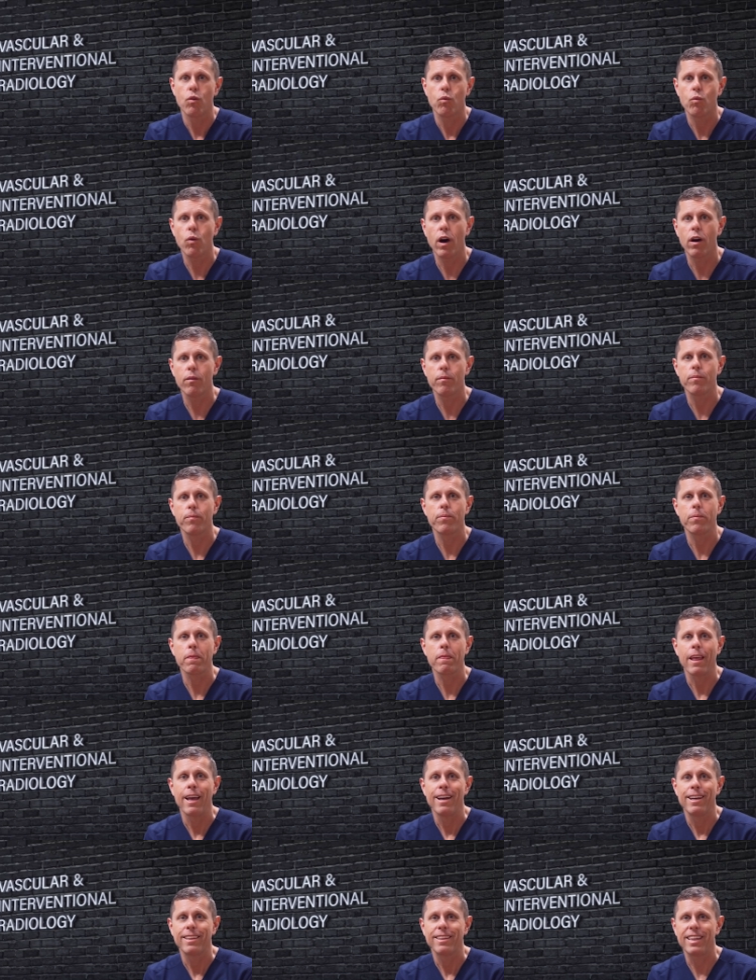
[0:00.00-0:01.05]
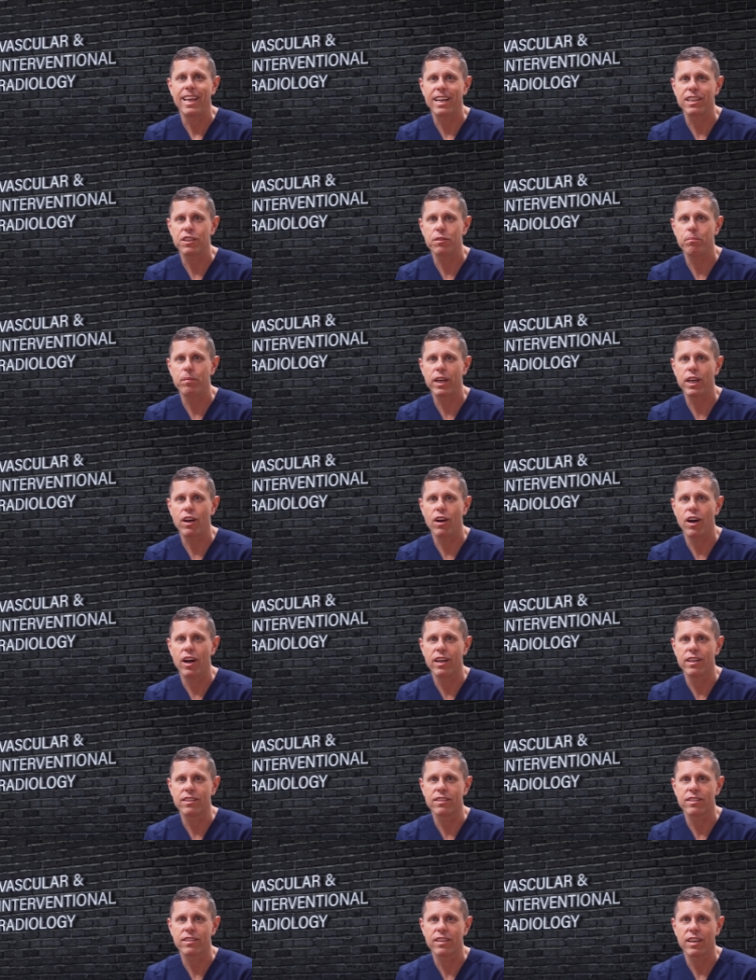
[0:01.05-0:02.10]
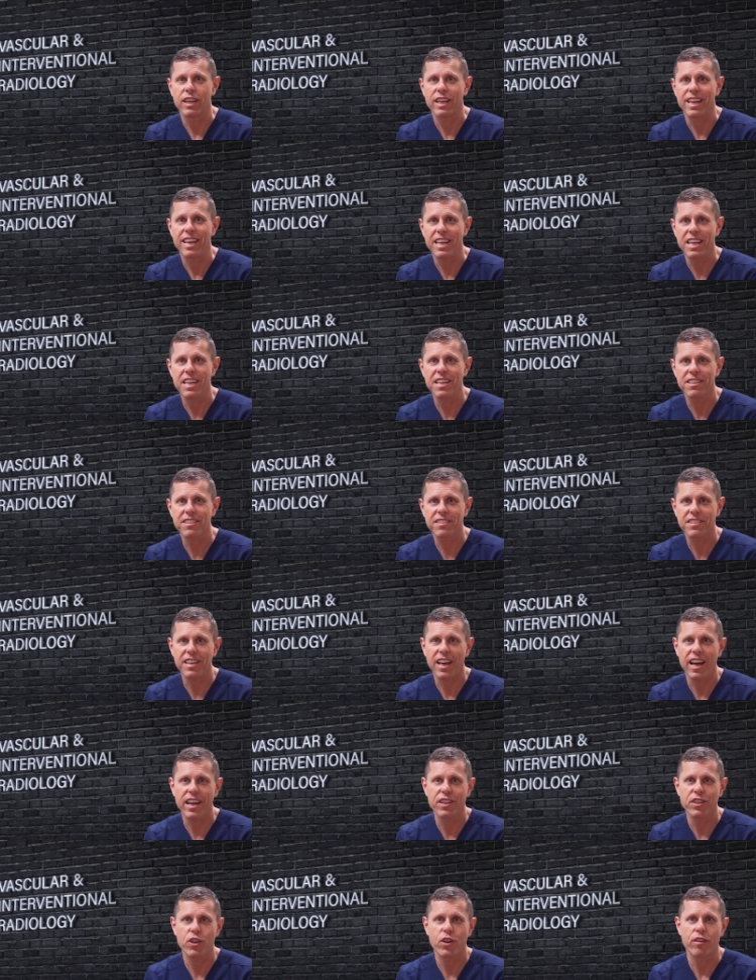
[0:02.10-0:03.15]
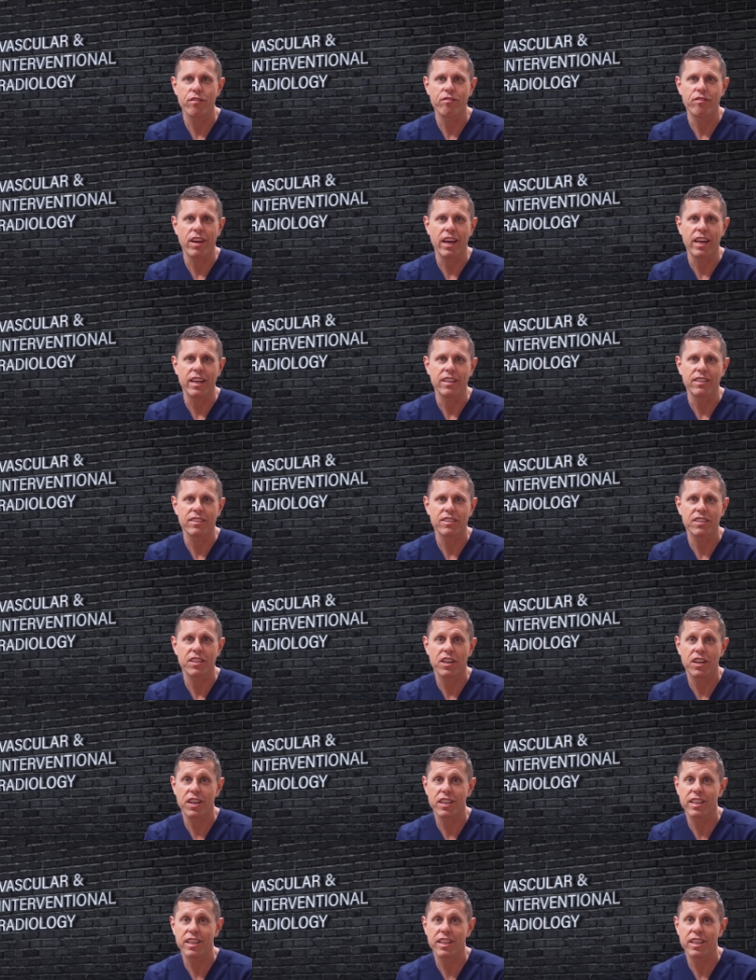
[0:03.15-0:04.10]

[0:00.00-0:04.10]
Well, that's because inside your veins, there